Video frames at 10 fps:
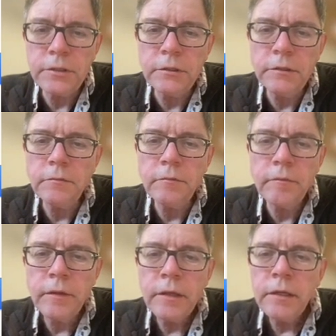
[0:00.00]
question,
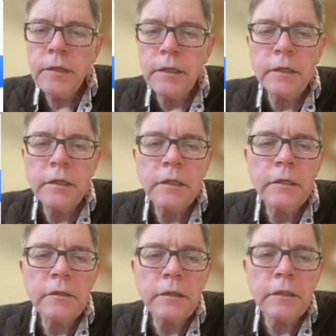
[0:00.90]

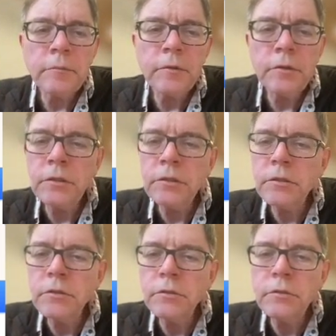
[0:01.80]
and I'm
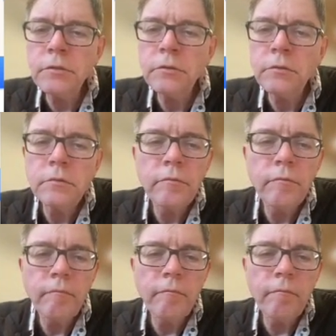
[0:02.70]
going to
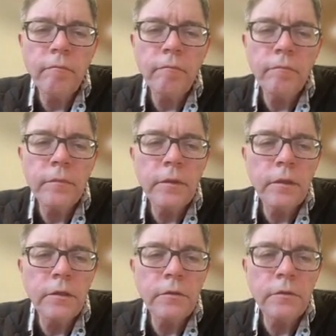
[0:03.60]

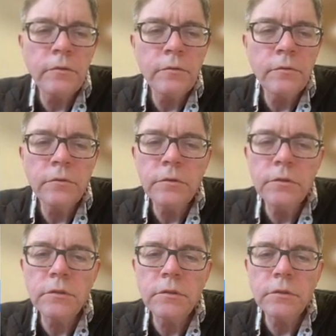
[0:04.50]

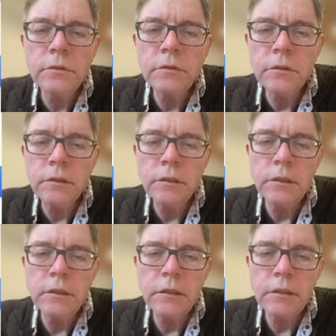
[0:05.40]
use
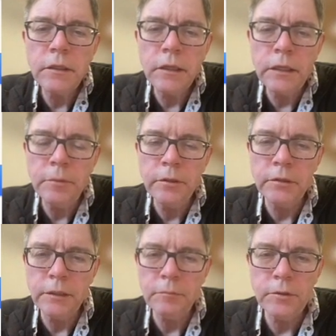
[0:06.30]
the
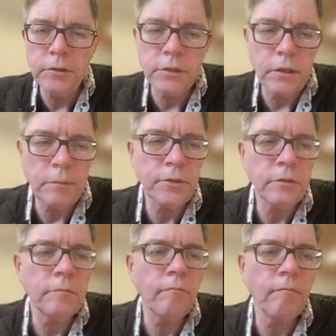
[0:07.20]
label an image
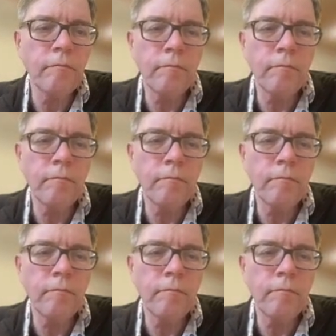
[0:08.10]
option.